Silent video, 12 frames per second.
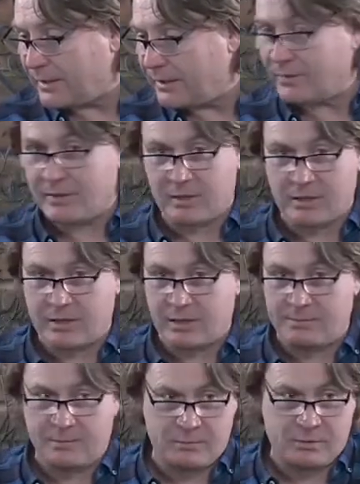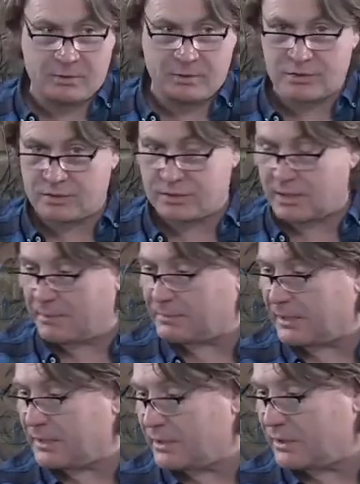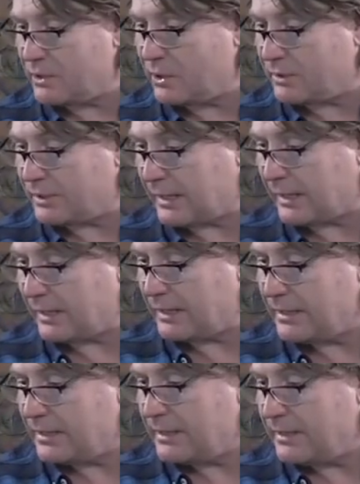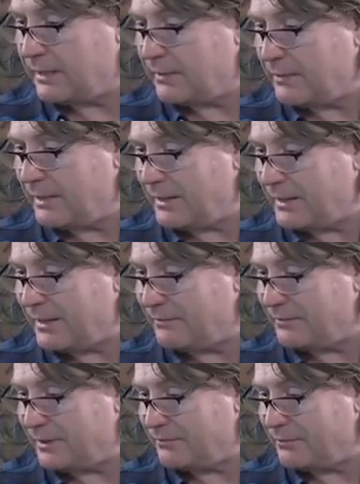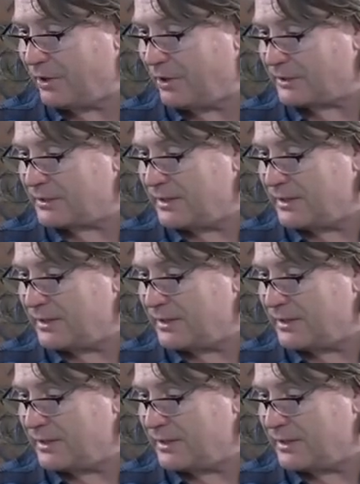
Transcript: I've only got a couple more questions yet. I'm getting the nod here that we have got.